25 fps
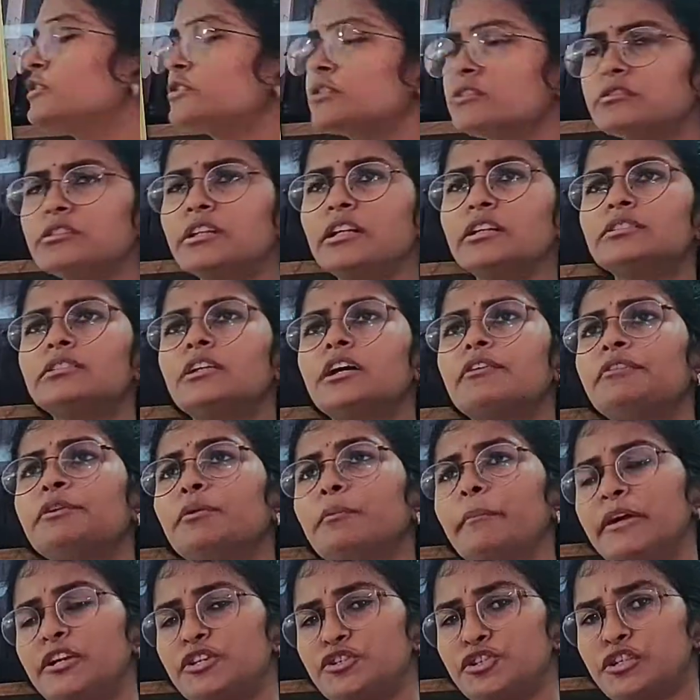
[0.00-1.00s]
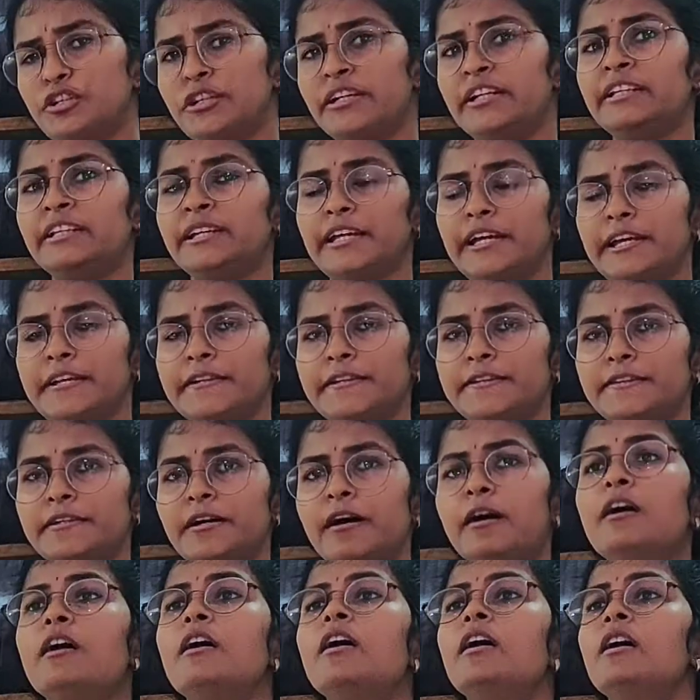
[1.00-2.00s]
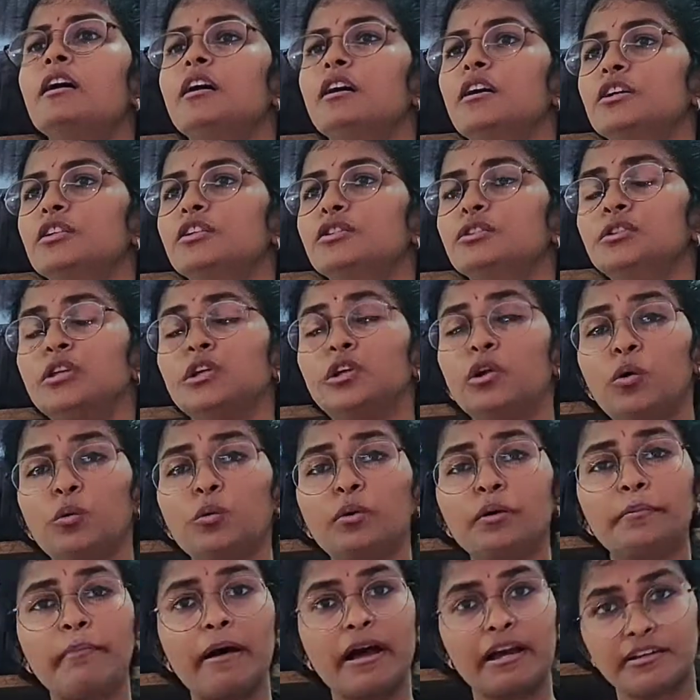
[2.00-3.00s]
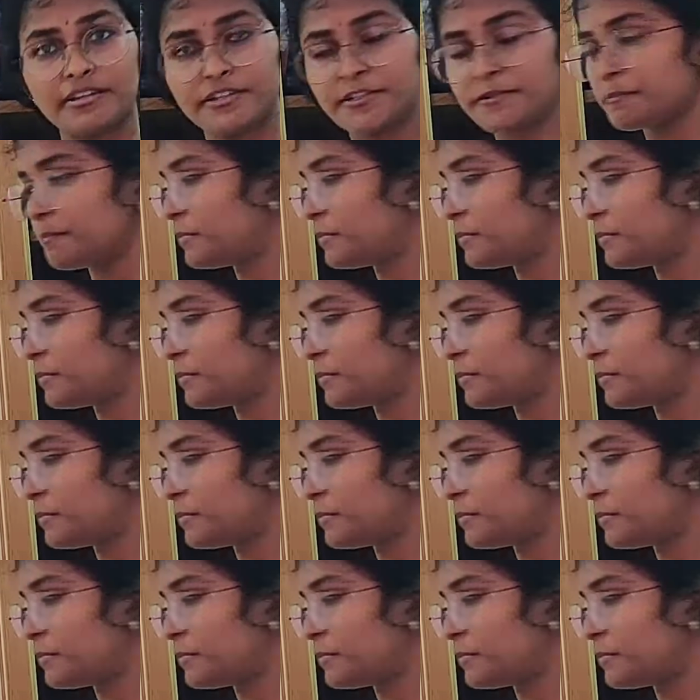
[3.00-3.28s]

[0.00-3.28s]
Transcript: So that is how you mention. In case the lower back is